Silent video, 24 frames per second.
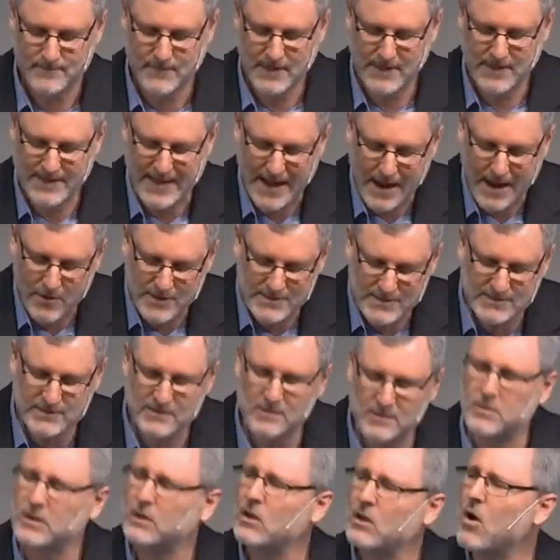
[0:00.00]
He carries
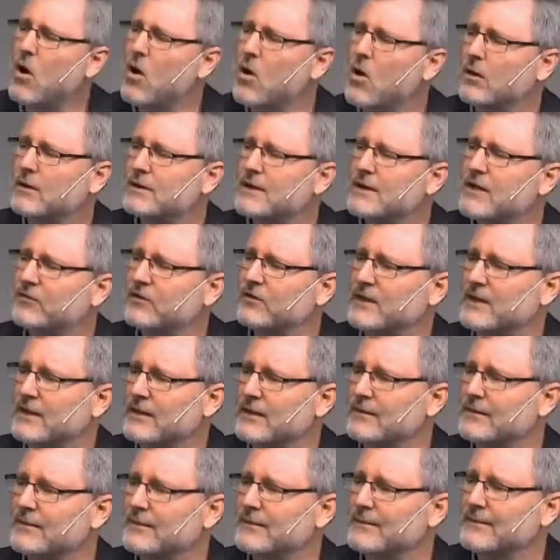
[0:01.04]
them along, doesn't he?
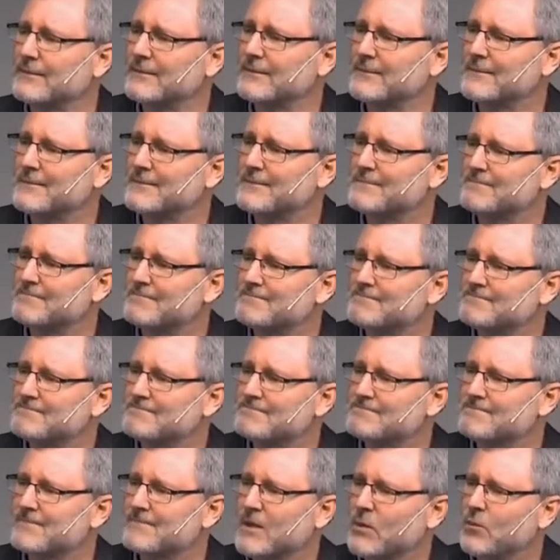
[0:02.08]

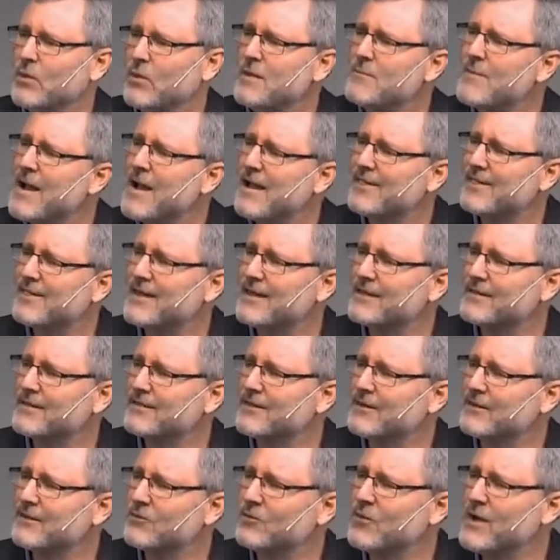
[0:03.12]
We may think
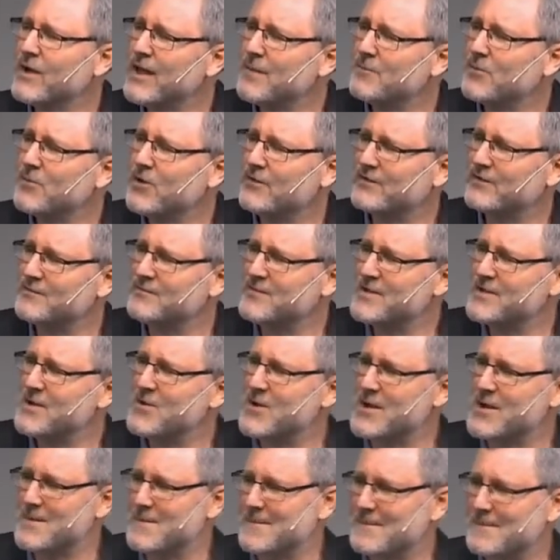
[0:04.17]
that we're
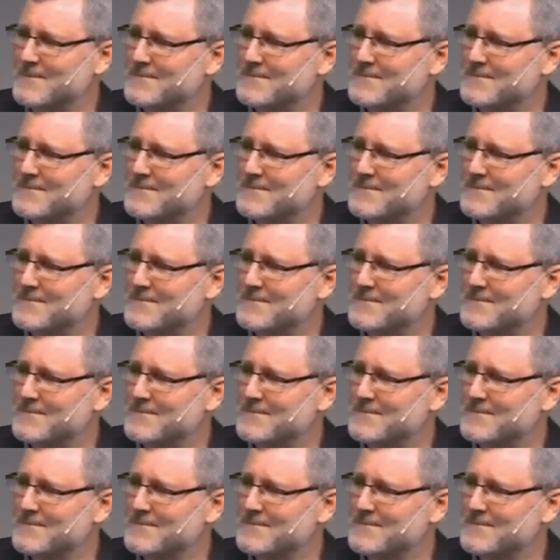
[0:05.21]
persevering.